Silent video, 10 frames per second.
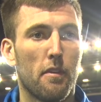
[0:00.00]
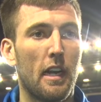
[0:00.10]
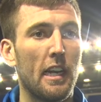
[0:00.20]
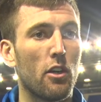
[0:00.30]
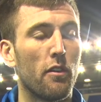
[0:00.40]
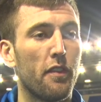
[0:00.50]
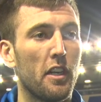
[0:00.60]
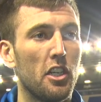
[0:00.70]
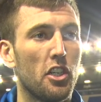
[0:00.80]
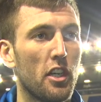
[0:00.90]
Clinical
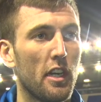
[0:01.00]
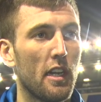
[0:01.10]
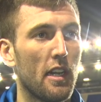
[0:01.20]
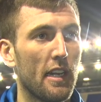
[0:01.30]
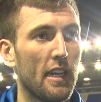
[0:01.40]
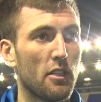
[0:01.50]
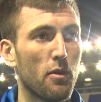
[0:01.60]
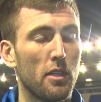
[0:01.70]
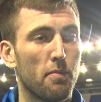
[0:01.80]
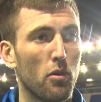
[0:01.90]
finish, and that's
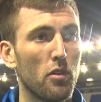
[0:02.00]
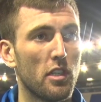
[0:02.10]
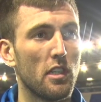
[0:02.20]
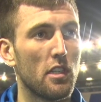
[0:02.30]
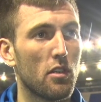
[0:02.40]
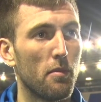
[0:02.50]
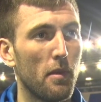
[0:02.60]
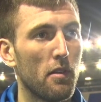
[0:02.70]
what he's brought since he's come in.